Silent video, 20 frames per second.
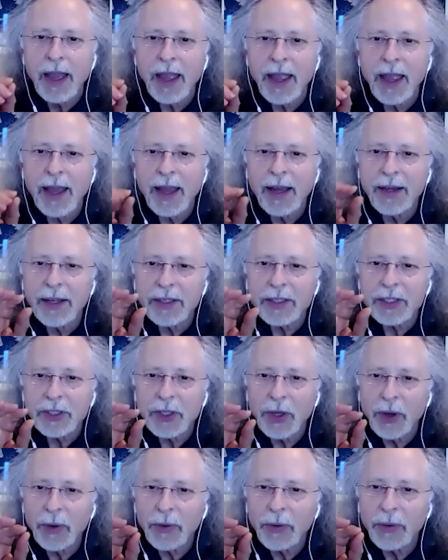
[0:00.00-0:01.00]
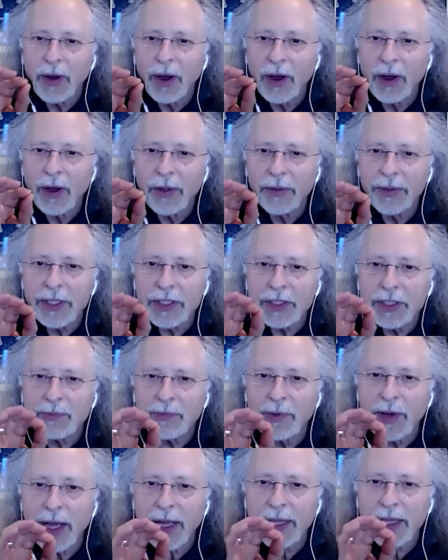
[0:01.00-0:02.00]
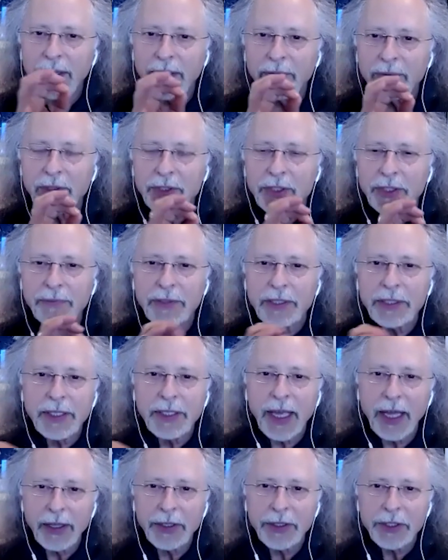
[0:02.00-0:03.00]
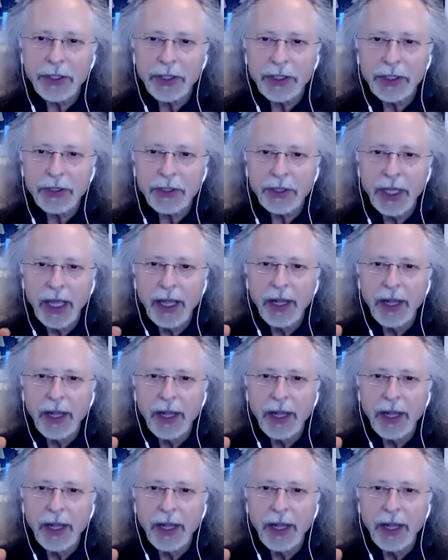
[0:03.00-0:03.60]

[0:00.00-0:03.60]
And so all these fine levels of intelligence